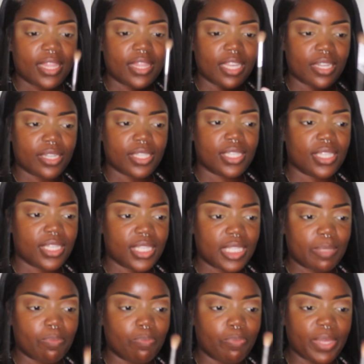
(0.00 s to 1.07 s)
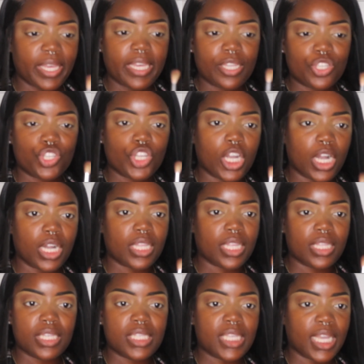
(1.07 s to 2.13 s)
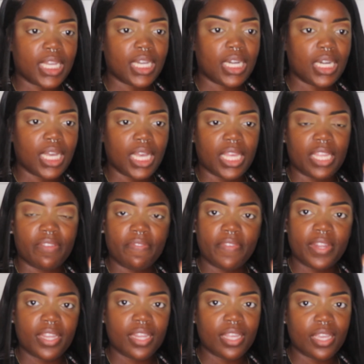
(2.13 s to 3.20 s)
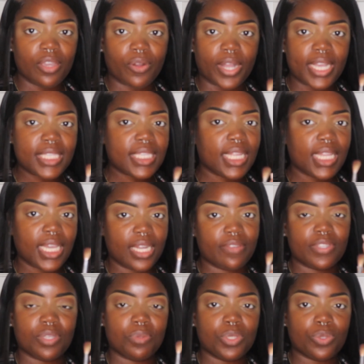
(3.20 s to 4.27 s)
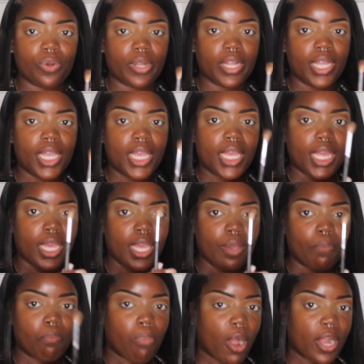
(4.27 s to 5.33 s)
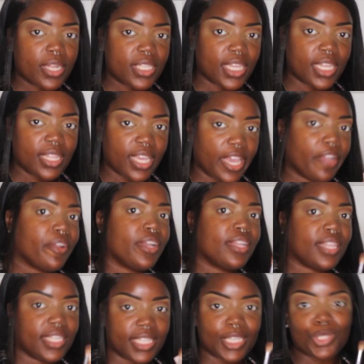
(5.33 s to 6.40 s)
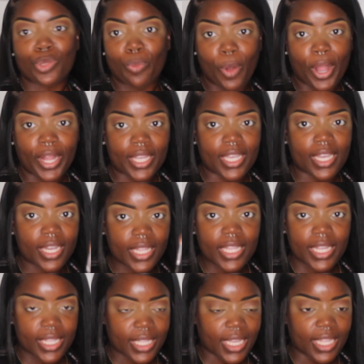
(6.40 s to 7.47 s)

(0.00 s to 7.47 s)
There's this big truck. It looks like a Infinity or Escalade of some sort, parked in the area that says no parking, clearly.